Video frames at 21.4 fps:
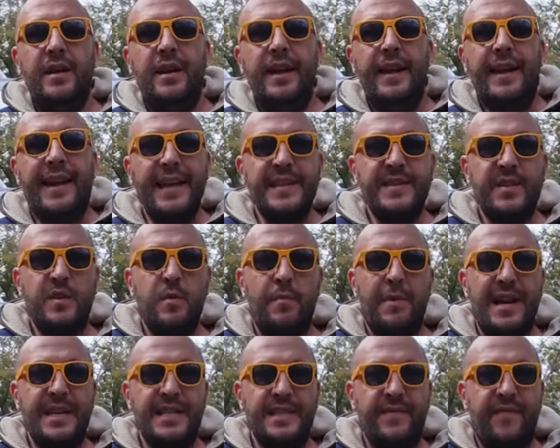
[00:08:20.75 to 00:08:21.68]
A
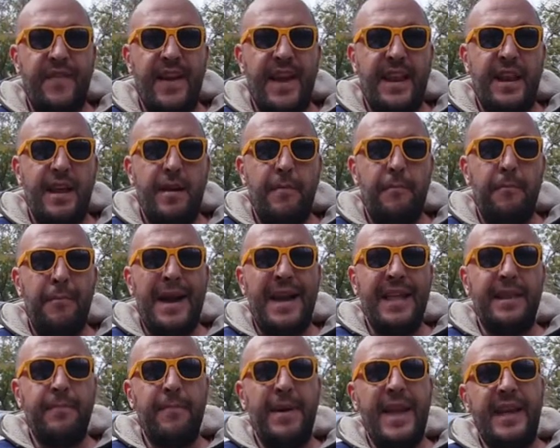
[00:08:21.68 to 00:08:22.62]
customized van
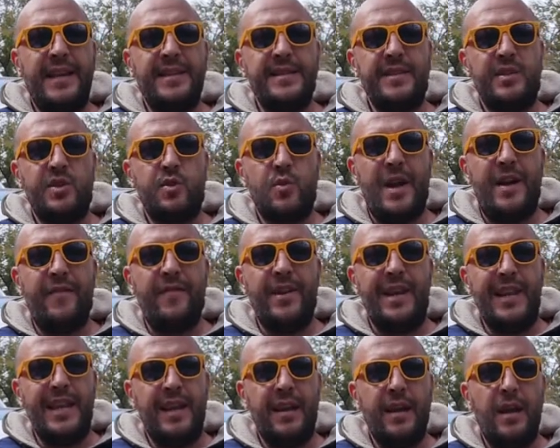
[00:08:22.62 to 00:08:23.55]
might make
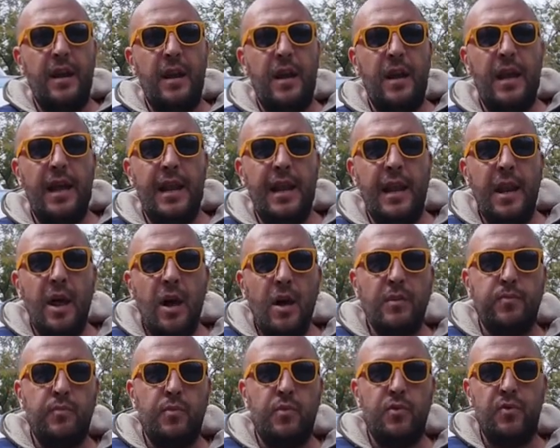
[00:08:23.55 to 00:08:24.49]
traveling a
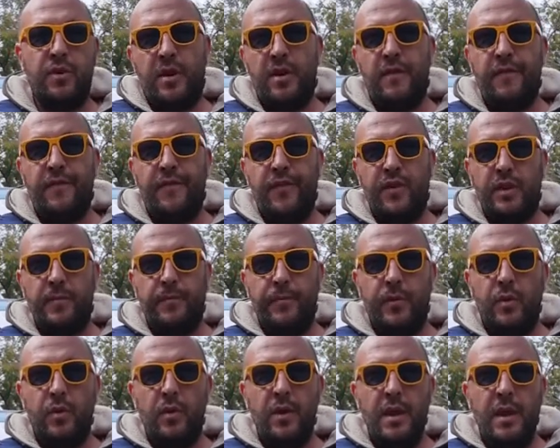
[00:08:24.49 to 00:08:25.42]
lot more
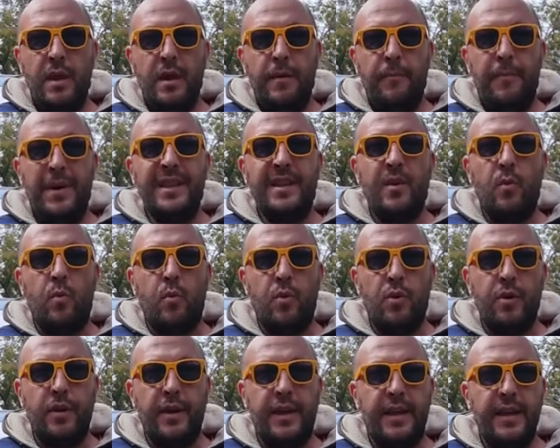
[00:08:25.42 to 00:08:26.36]
comfortable, but the
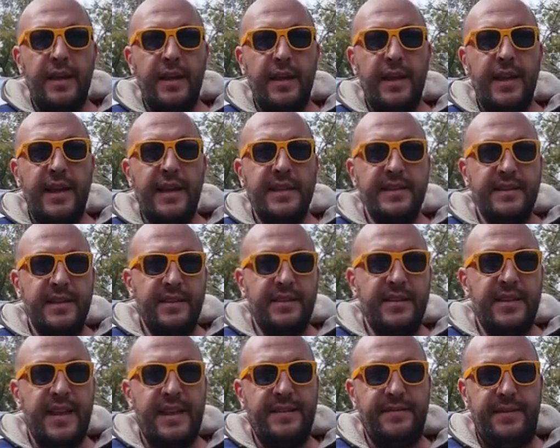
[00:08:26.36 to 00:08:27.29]
work is
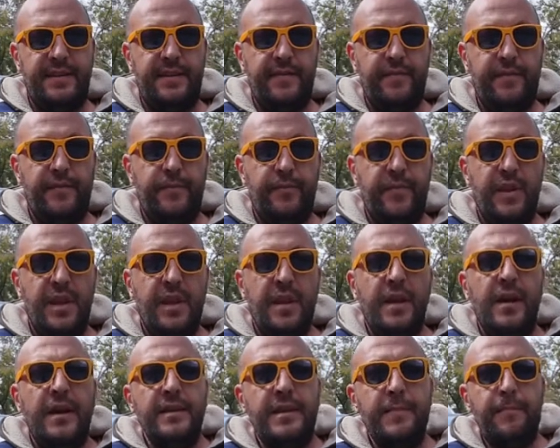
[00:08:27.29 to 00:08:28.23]
intensive.
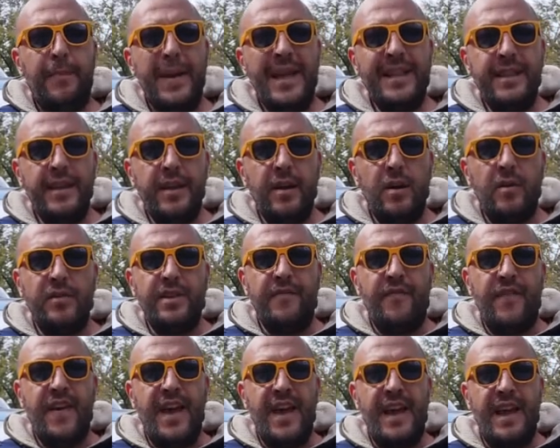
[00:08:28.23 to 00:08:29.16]
Depending on the
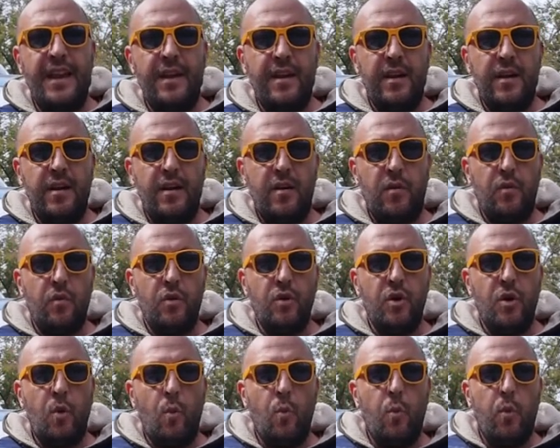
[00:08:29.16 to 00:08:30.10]
van or
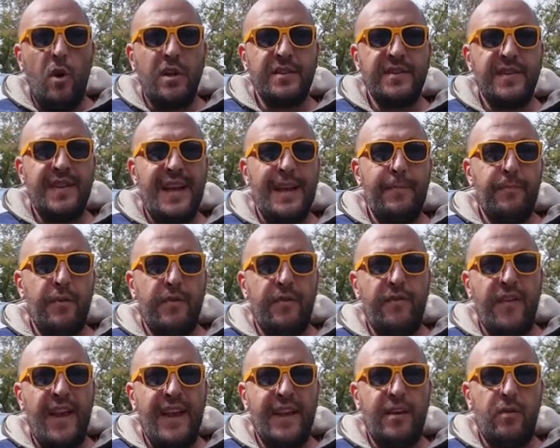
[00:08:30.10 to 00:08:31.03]
what type of
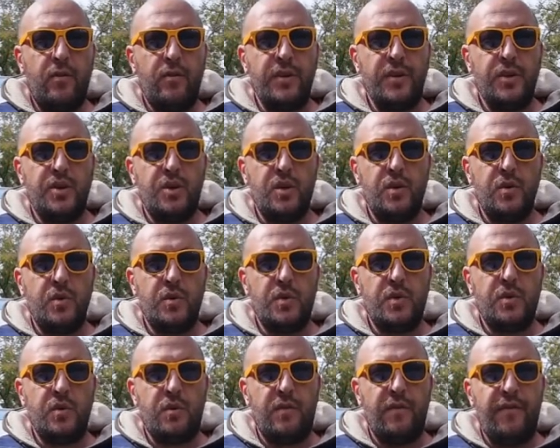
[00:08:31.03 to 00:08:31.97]
vehicle you
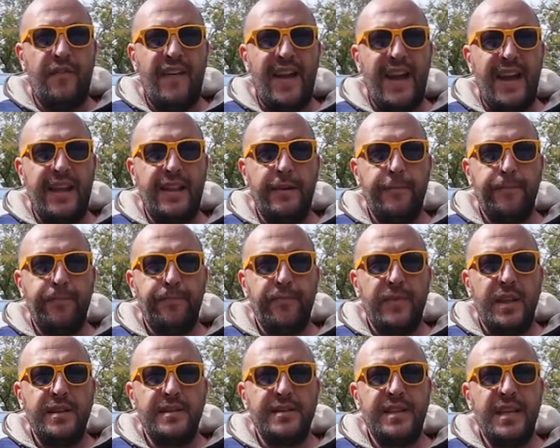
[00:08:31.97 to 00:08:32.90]
choose to convert,
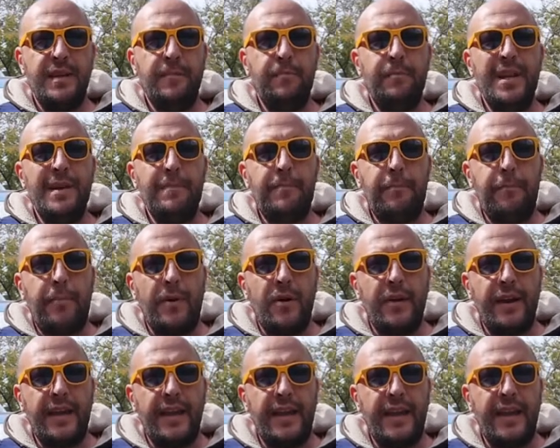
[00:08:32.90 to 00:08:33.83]
simply
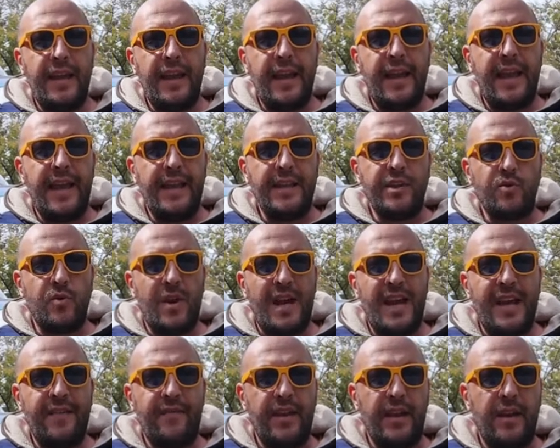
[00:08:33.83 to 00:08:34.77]
parking and
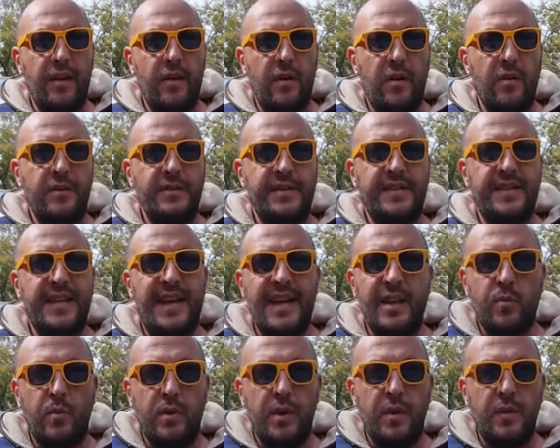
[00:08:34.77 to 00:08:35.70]
driving on
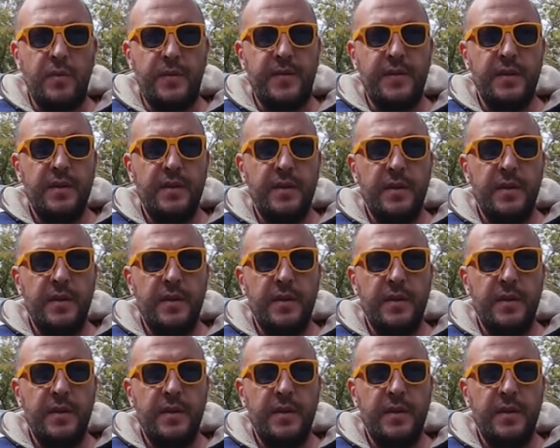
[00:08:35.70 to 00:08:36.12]
side roads